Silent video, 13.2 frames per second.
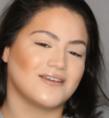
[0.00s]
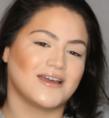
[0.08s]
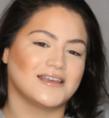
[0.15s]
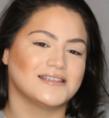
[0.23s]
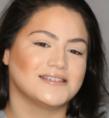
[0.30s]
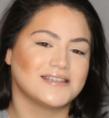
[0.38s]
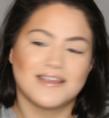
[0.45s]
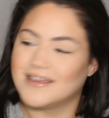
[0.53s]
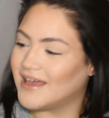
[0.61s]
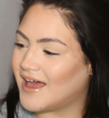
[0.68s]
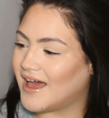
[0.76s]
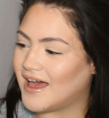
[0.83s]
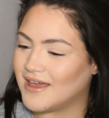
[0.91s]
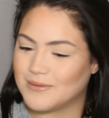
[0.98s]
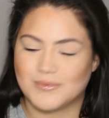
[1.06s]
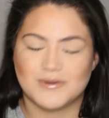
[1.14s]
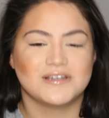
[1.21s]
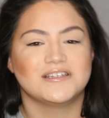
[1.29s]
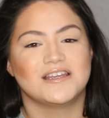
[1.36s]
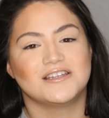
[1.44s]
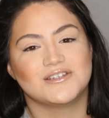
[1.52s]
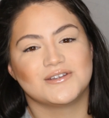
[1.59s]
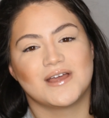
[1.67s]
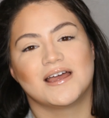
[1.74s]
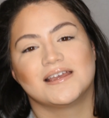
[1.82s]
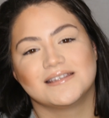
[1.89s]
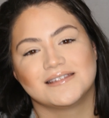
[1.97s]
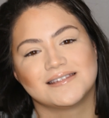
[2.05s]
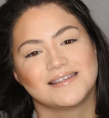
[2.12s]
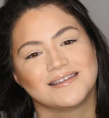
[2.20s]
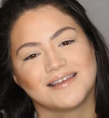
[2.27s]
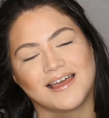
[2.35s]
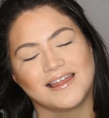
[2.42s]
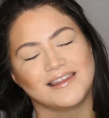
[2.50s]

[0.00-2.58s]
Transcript: you guys. I appreciate you guys.